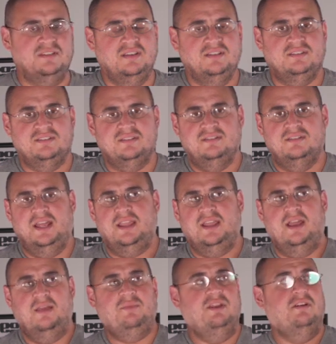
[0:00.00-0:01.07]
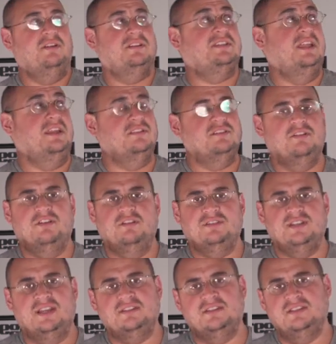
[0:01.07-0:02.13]
Because, like, I'm here in San Antonio,
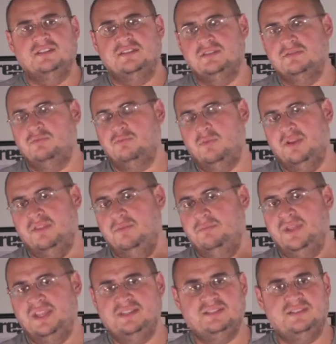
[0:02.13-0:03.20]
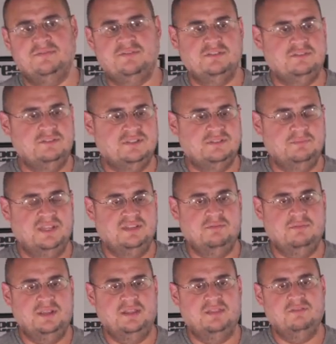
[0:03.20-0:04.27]
Texas, one of the biggest differences
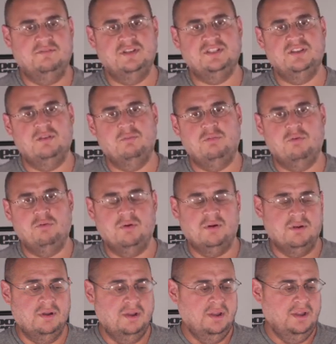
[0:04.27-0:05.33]
between the rich and the poor.